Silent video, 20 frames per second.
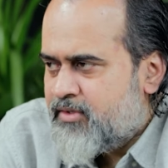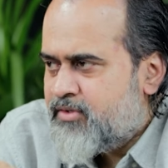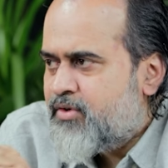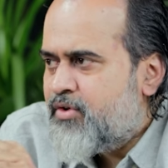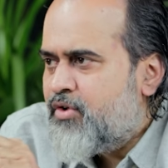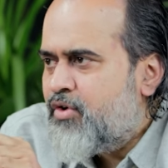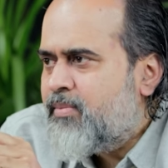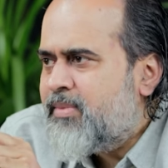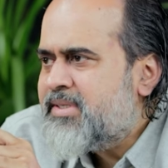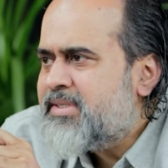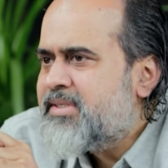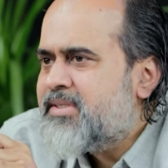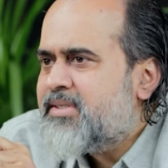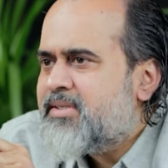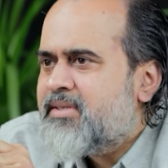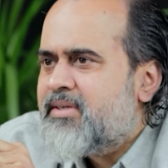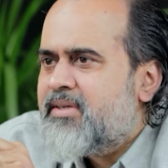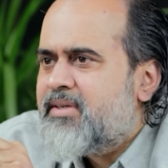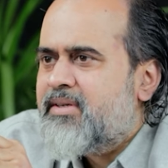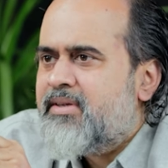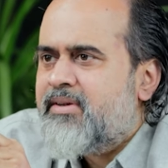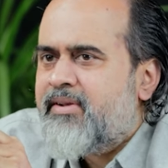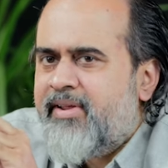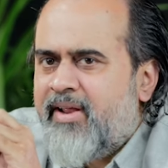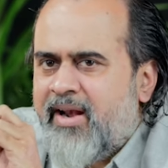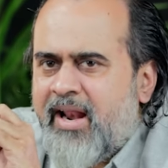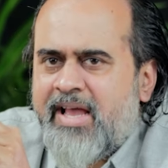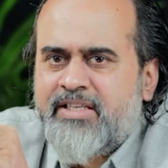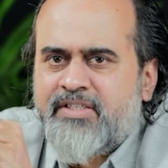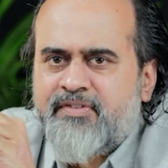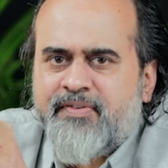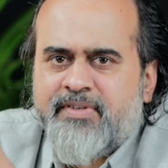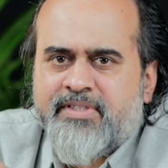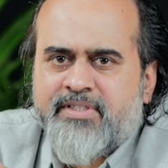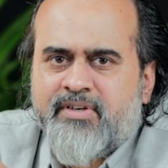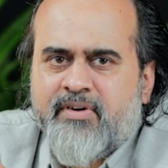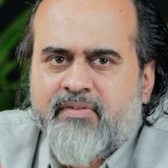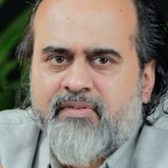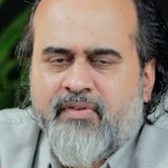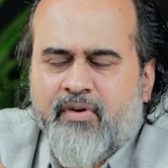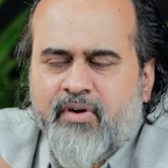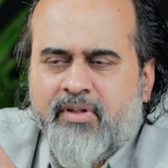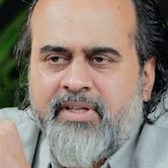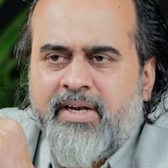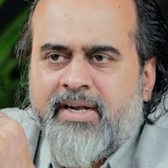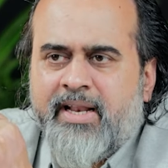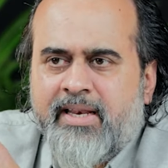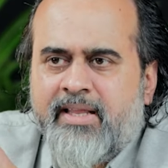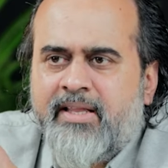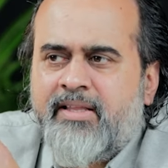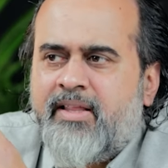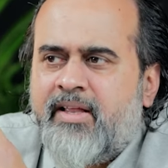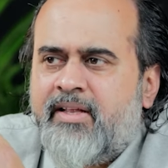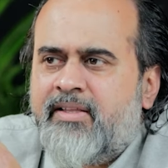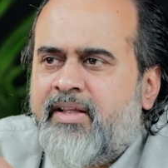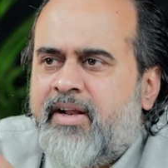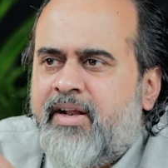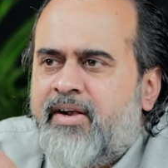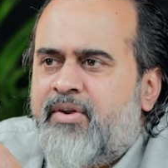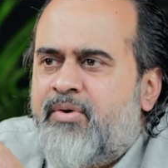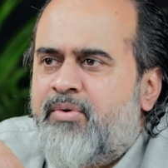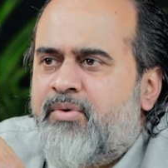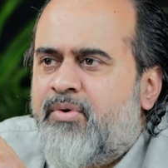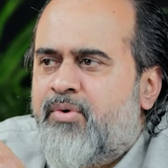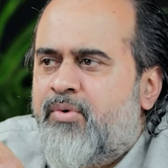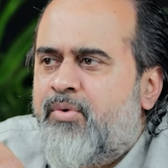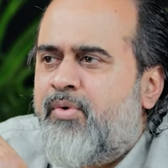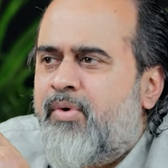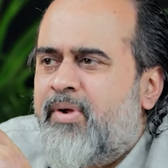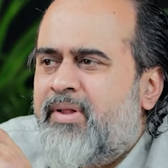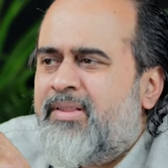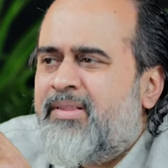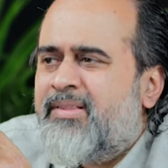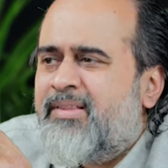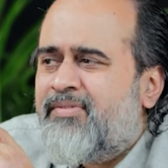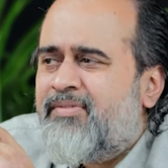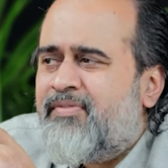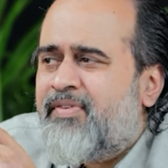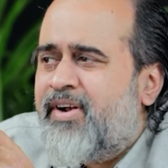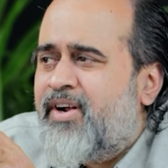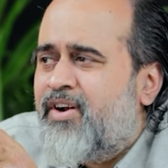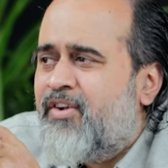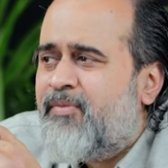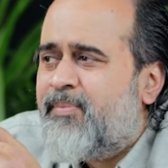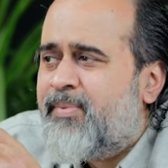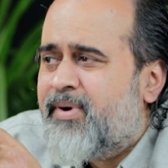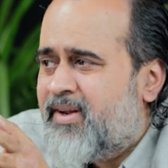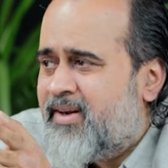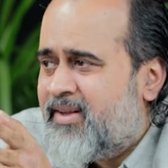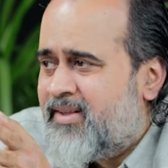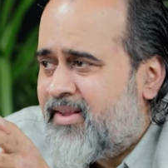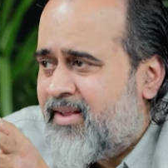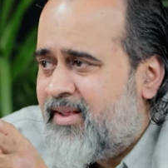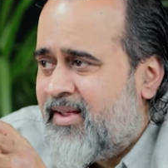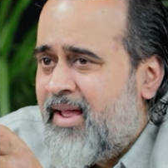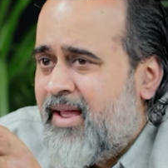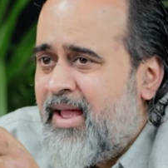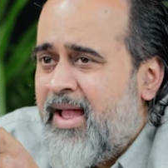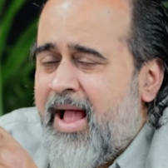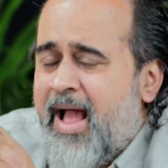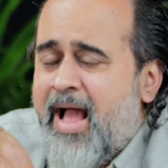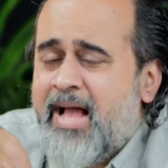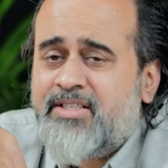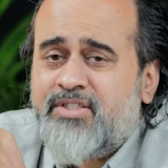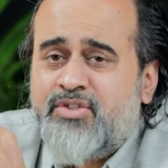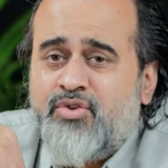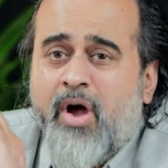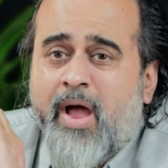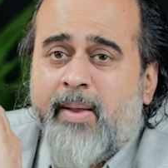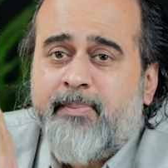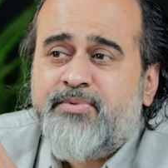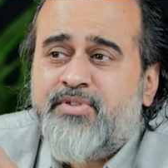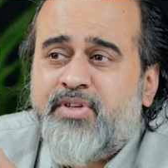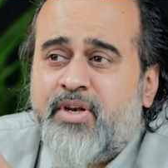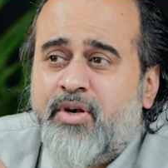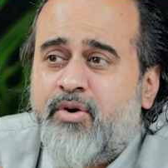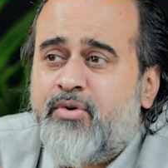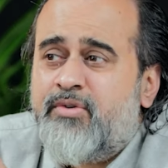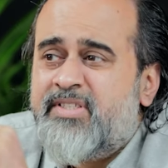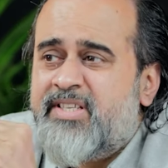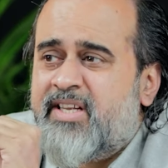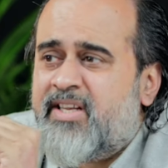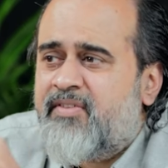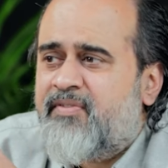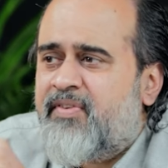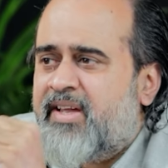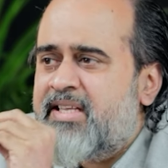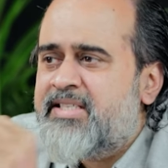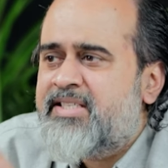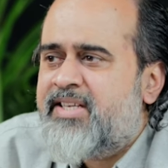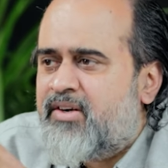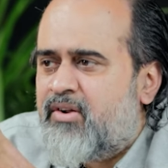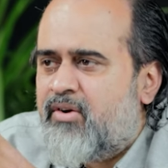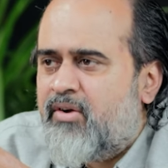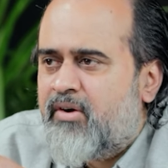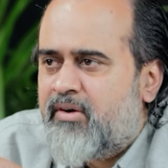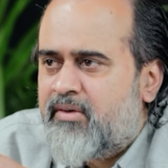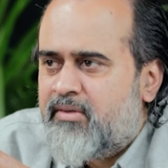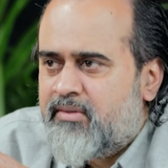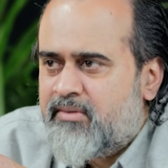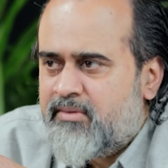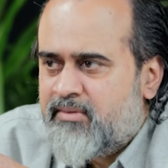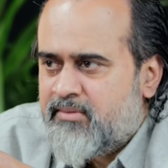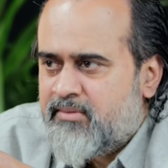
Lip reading: So you must realize, first of all, that anything that you do in the field of Prakriti has no absolute significance at all.